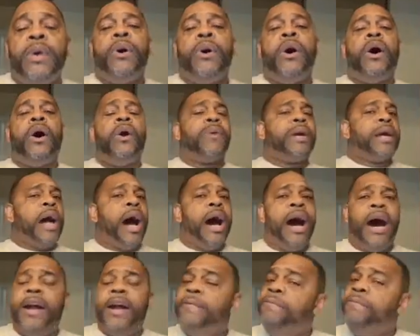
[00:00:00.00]
Oh,
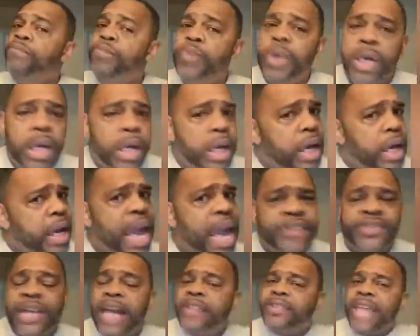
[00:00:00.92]
God.
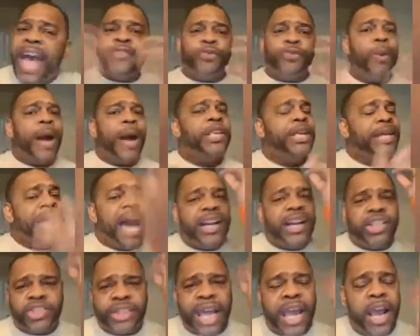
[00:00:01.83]
He said, that's why you got
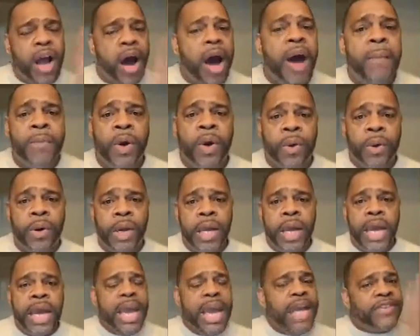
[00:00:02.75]
to stay humble.
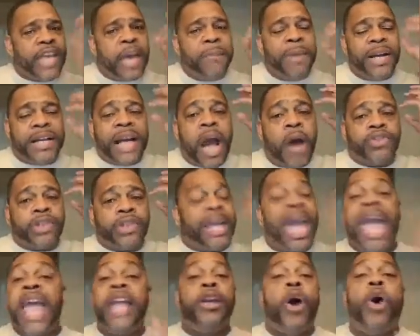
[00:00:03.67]
He said, because
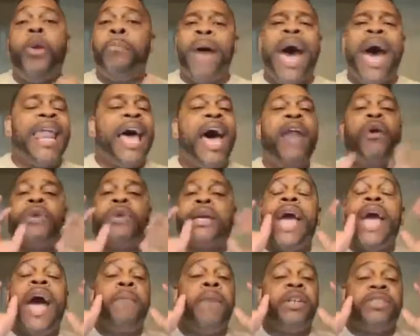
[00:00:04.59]
can't nobody, I don't
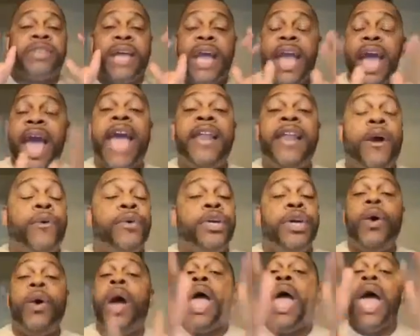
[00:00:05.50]
care how much they hate on
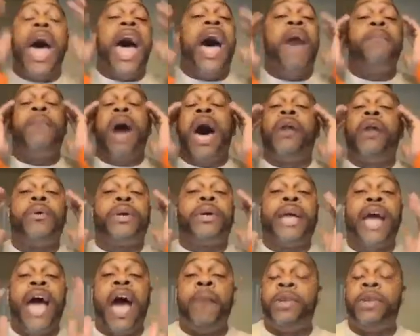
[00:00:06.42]
you. I'm, I do not
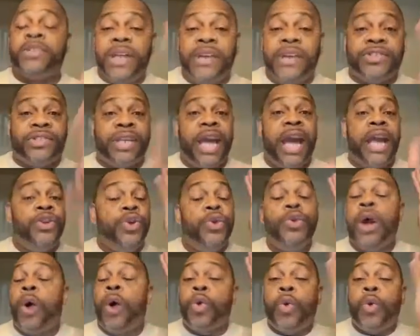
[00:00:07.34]
care how much they're saying
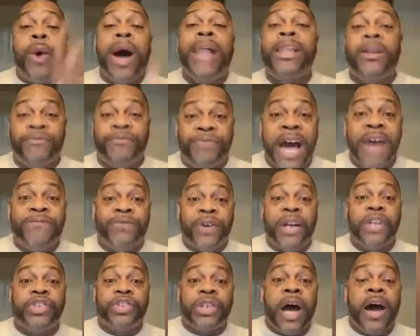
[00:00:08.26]
you don't qualify
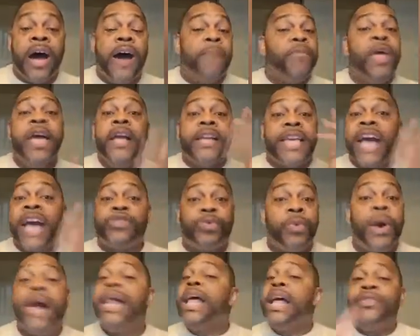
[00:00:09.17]
for the job. Guess
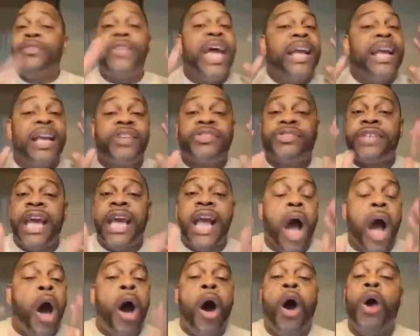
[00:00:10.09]
what? They can
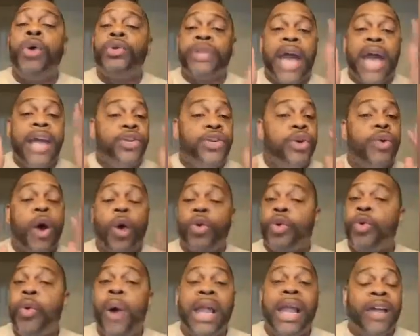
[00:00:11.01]
say all day you
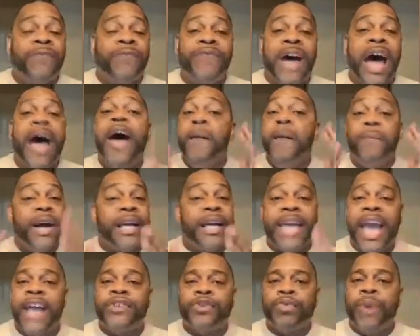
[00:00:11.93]
don't qualify.
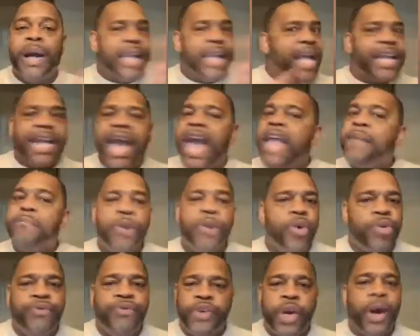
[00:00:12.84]
But guess what? They can't
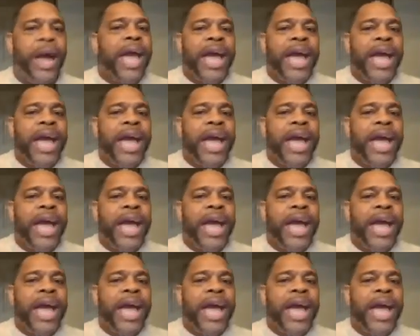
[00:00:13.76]
move you.